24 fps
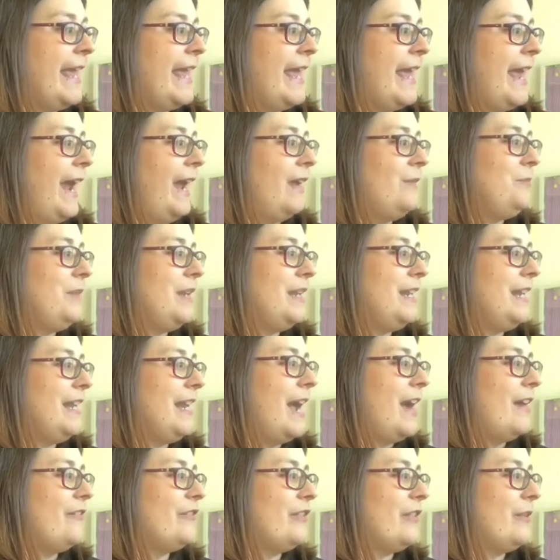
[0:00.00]
and many
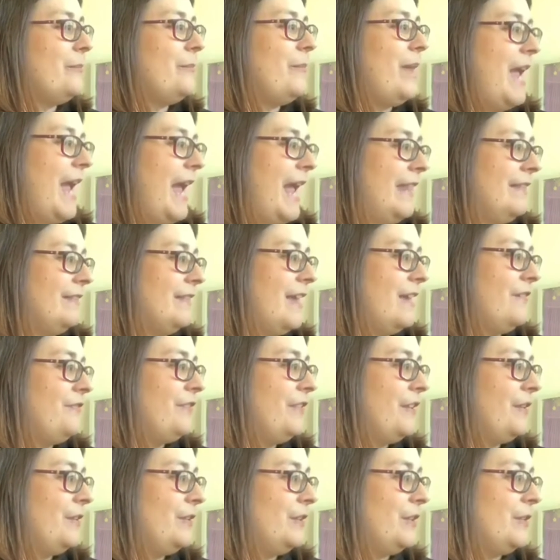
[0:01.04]
of the men left
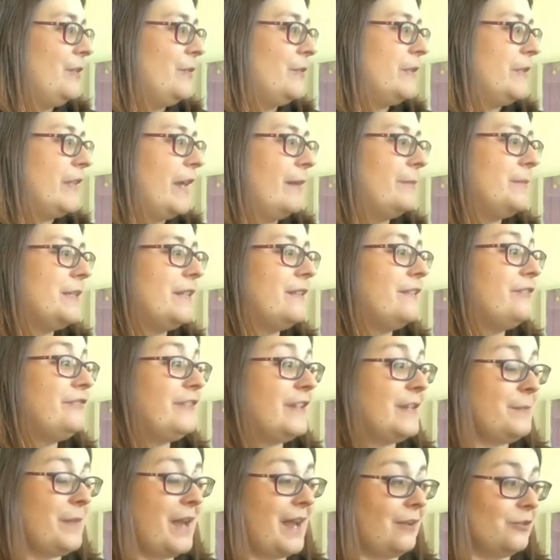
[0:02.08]
their use up to the
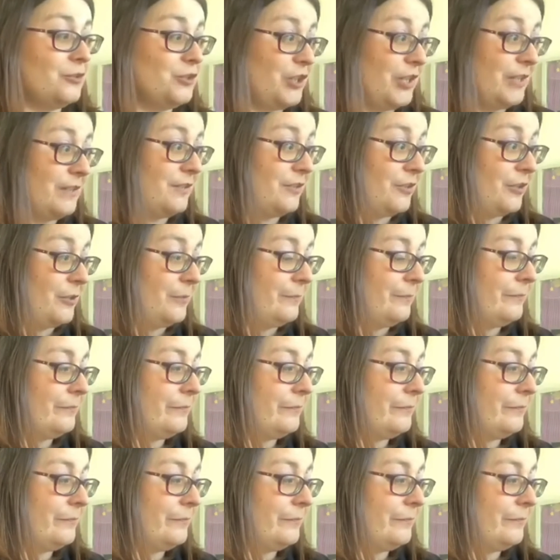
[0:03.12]
female gender.